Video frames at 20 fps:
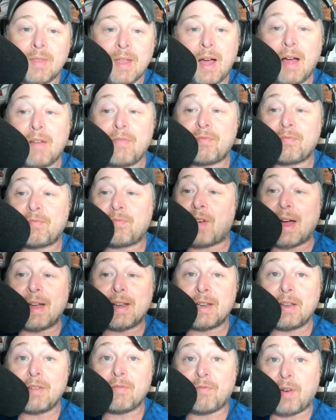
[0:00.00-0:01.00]
I
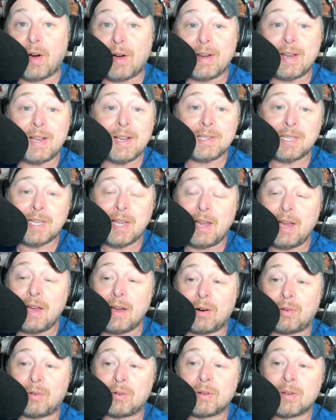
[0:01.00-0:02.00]
find it funny as
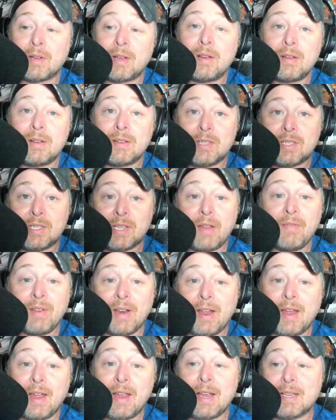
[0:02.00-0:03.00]
hell. Stephen
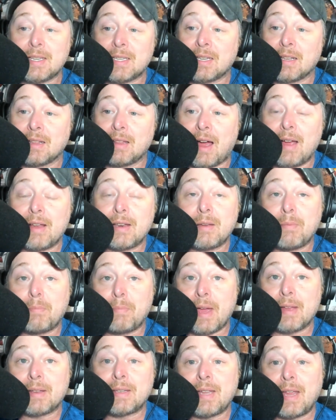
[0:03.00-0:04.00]
A. gets to lie in the
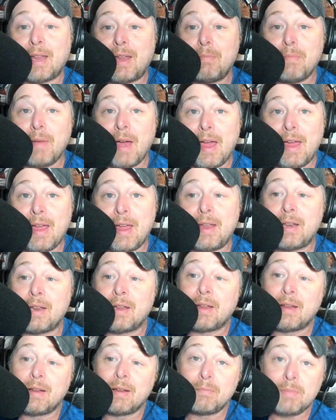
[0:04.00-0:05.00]
bed that he made
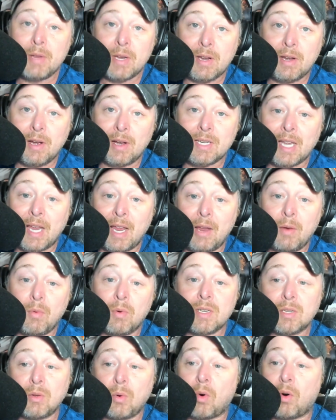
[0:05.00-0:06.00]
because he
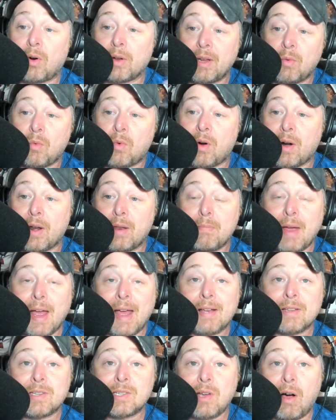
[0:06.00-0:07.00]
was the one that wanted
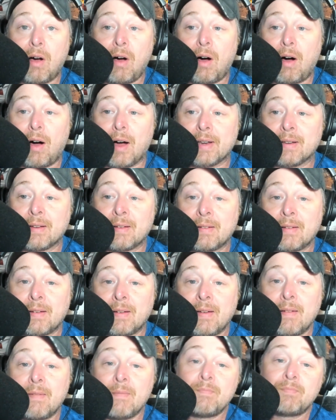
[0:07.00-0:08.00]
Max gone.
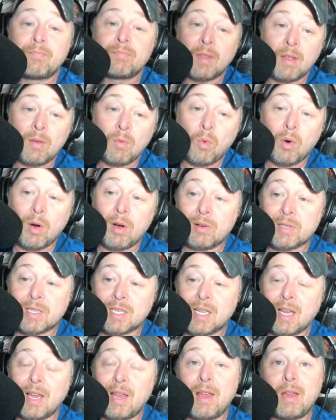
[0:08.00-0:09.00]
We'll
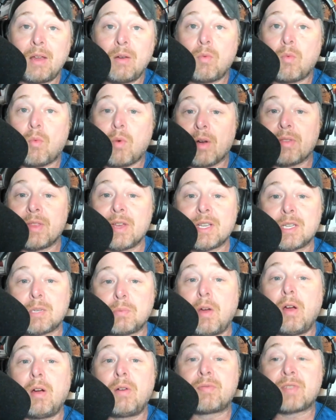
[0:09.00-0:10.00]
see where this
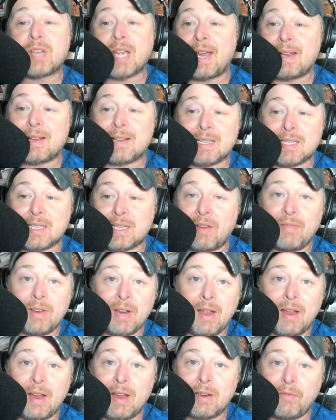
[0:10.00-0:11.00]
move takes Stephen
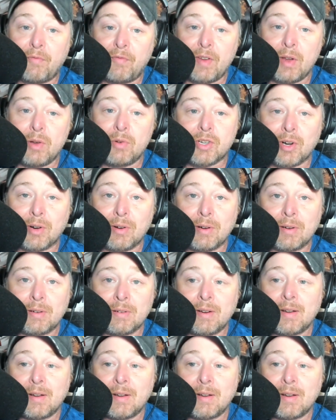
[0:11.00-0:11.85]
A. in the future.